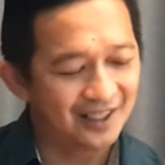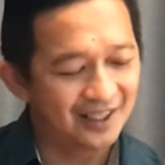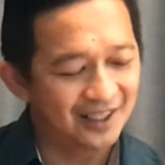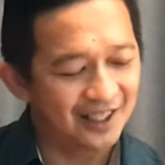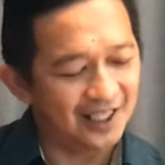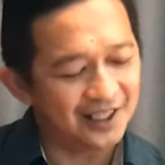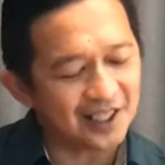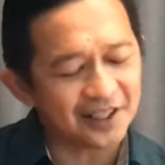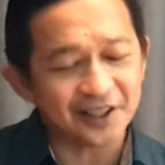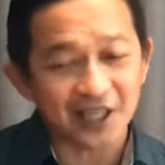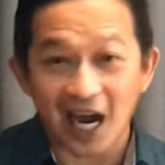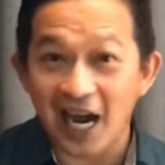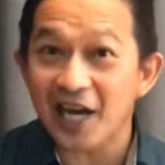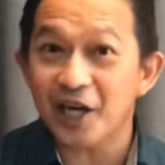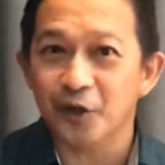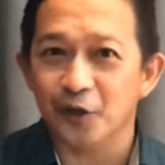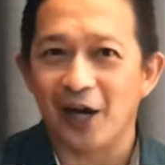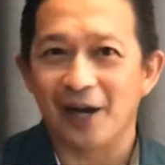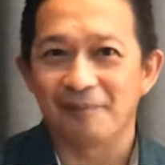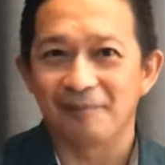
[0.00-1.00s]
in a
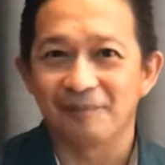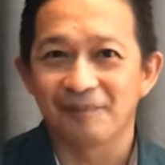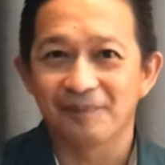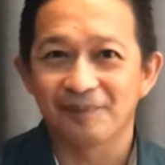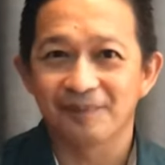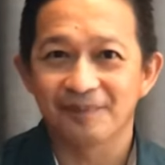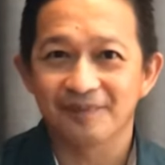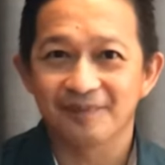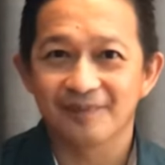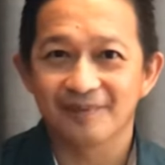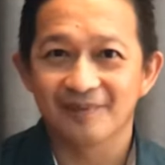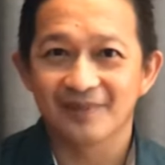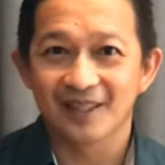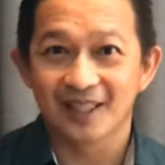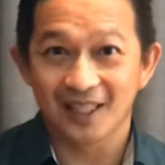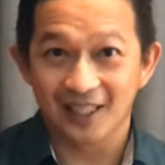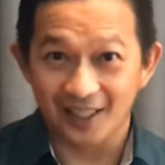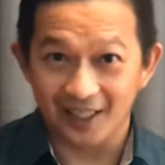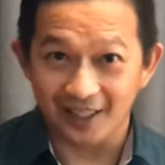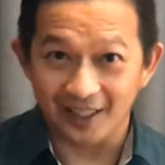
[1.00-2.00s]
diagram,
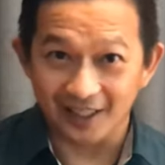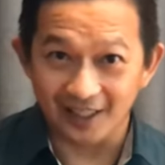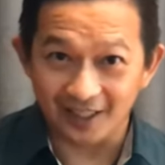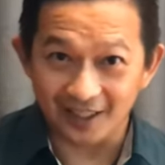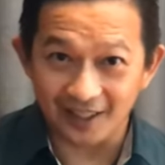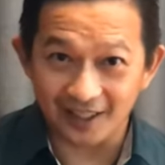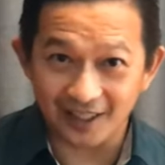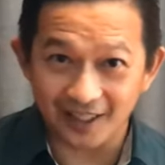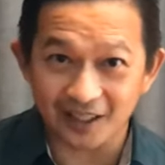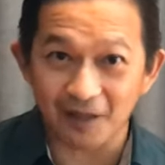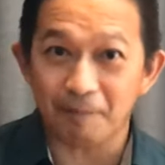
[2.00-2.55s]
in